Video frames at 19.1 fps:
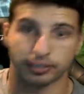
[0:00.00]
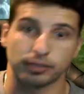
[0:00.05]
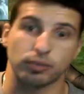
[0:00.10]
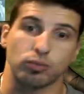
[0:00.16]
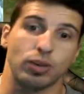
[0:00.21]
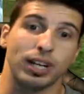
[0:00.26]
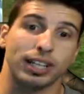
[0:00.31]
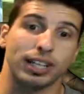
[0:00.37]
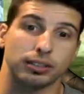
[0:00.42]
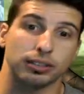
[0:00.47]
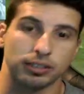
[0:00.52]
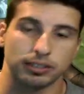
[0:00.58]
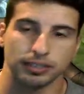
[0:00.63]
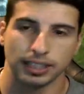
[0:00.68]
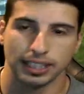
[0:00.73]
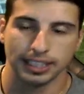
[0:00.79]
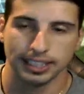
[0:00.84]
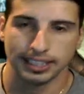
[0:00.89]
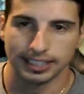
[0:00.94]
record.
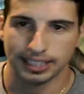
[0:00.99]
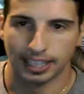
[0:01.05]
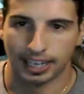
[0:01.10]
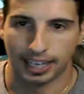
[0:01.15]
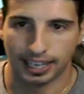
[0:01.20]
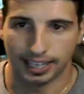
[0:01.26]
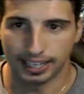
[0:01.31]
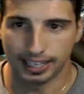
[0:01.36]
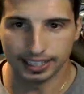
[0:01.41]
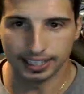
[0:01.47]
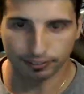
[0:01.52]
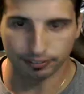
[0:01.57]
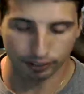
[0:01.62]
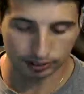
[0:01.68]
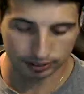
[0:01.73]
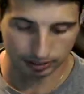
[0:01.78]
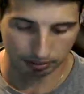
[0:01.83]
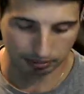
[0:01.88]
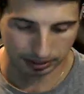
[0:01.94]
Uh, the first
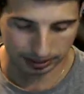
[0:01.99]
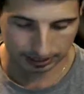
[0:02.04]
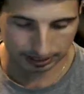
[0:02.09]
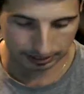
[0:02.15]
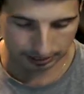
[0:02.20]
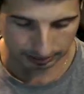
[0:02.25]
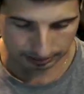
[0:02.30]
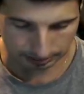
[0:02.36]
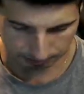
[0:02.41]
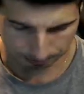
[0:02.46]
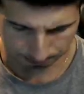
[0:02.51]
time I did this,